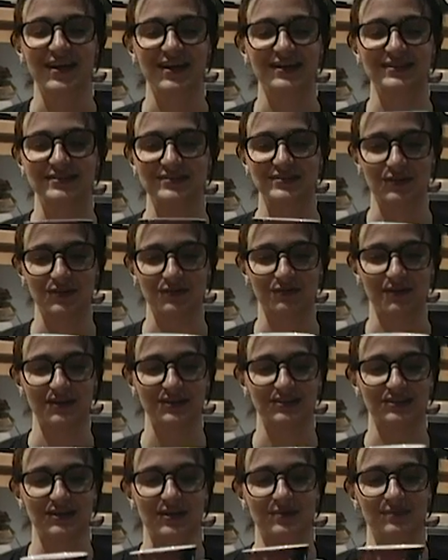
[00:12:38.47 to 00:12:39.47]
it's not the right
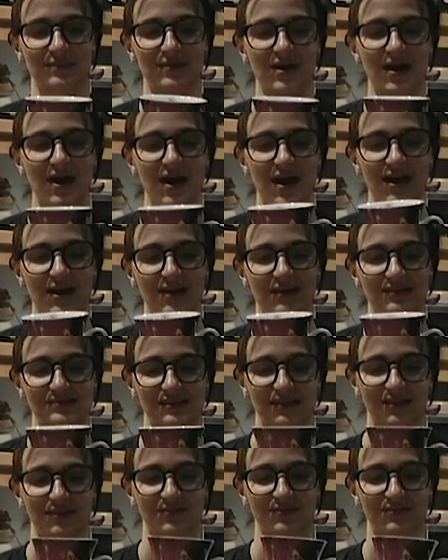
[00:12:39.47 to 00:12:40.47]
shape. It's
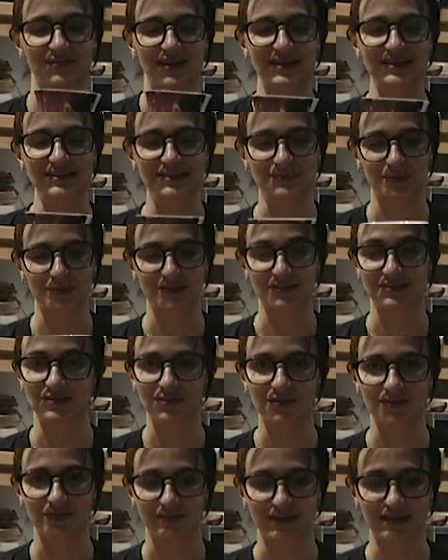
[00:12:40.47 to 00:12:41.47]
like a vase, but it's
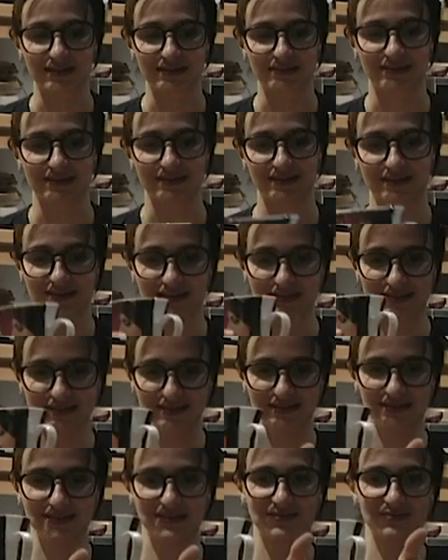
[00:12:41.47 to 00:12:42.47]
not a vase. And this
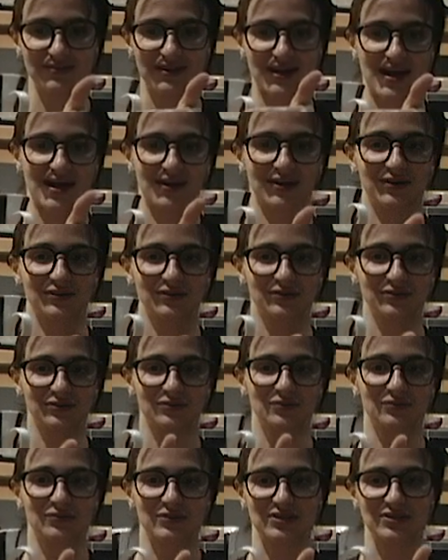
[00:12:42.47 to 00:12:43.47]
is even angled,
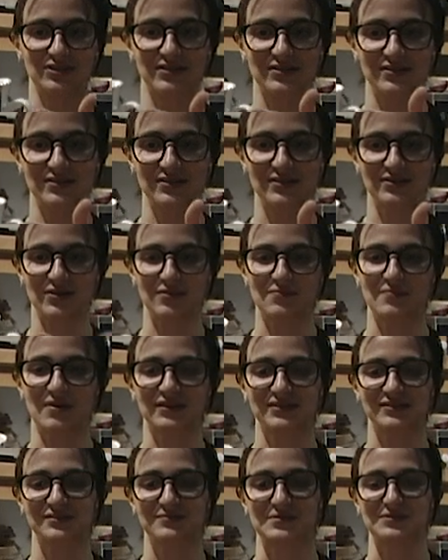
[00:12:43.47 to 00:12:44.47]
which, you know,
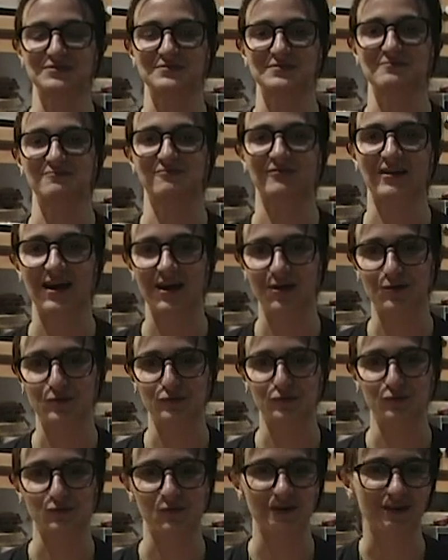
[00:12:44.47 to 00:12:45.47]
mugs are supposed to be
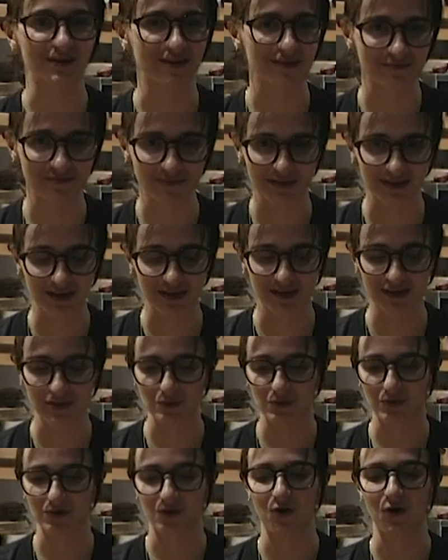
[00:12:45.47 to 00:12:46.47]
round, welcoming. You
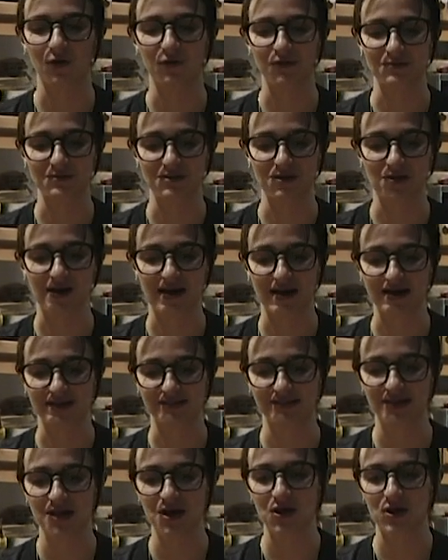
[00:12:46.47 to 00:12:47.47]
want to hold them in your
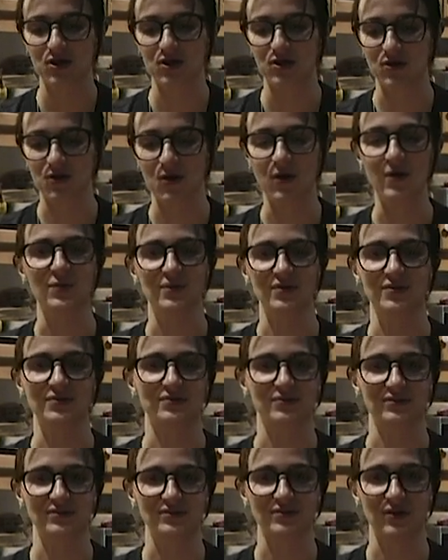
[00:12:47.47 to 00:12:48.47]
hands. No one
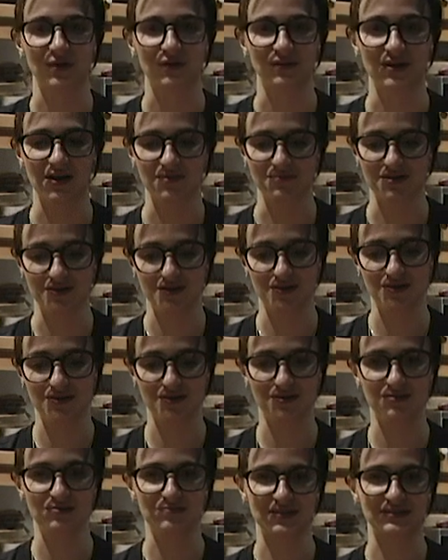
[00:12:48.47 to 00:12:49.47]
wants to hold it. I mean,
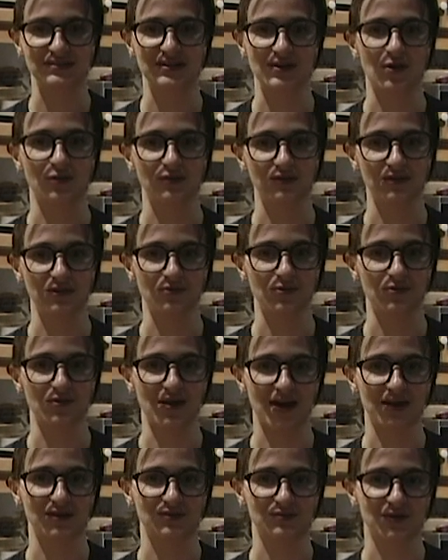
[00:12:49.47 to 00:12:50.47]
you're basically holding your own
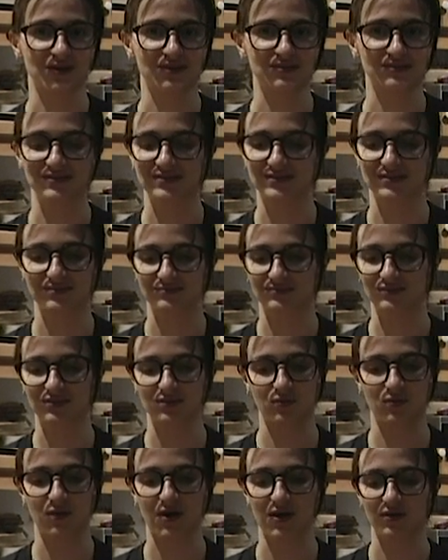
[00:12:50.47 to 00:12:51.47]
hand twice. It's
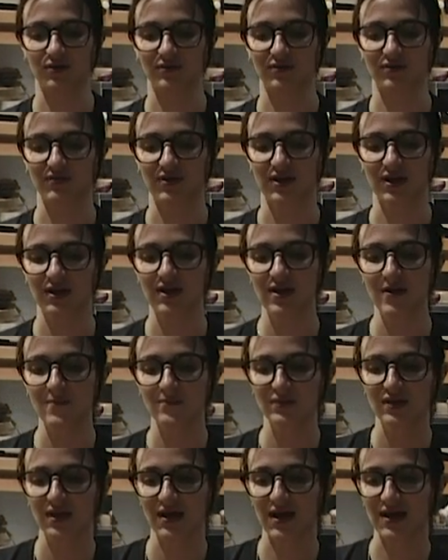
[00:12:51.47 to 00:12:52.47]
quite horrific.
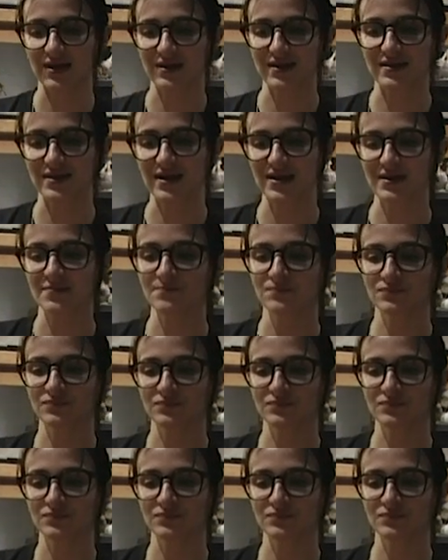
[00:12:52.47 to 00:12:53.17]
And then